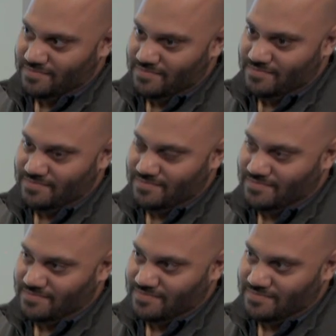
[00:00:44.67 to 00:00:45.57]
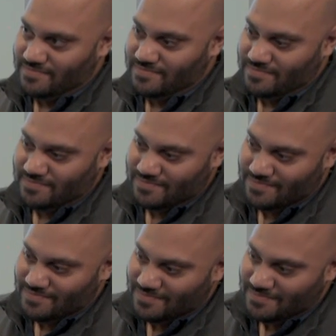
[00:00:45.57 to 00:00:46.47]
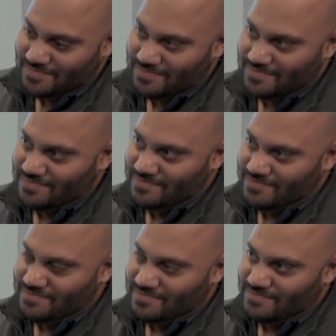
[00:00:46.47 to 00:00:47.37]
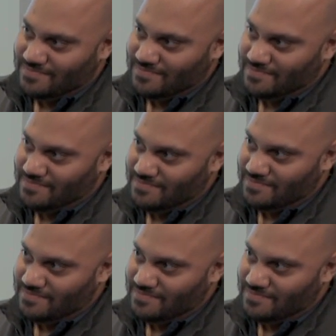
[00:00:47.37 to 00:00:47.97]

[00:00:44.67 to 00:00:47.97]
This person isn't speaking.